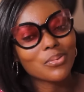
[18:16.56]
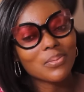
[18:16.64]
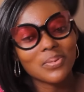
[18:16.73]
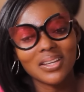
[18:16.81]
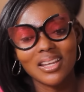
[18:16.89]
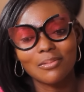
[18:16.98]

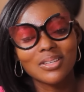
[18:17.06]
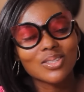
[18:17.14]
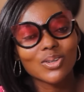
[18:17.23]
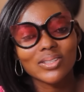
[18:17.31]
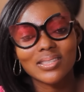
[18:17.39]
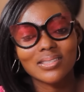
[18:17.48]
Raping them
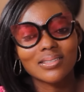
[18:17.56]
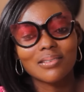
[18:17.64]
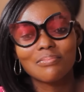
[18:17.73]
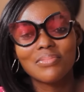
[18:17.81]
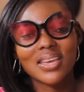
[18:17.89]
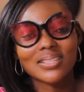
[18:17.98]
is not
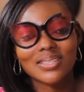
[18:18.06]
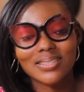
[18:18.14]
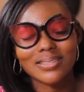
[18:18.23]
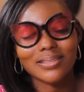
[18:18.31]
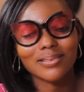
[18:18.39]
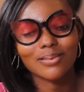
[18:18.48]
the
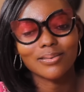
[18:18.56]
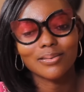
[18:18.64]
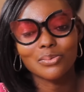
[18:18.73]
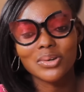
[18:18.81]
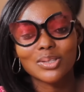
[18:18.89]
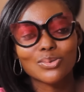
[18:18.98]
best
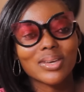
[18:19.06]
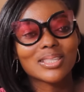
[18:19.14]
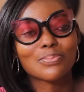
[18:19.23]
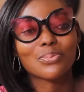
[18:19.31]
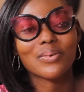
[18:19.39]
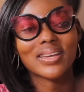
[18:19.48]
way to
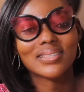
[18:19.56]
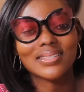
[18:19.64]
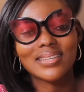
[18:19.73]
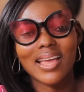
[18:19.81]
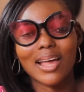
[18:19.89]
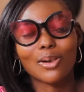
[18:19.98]

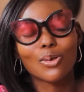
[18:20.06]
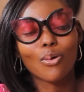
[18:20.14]
express their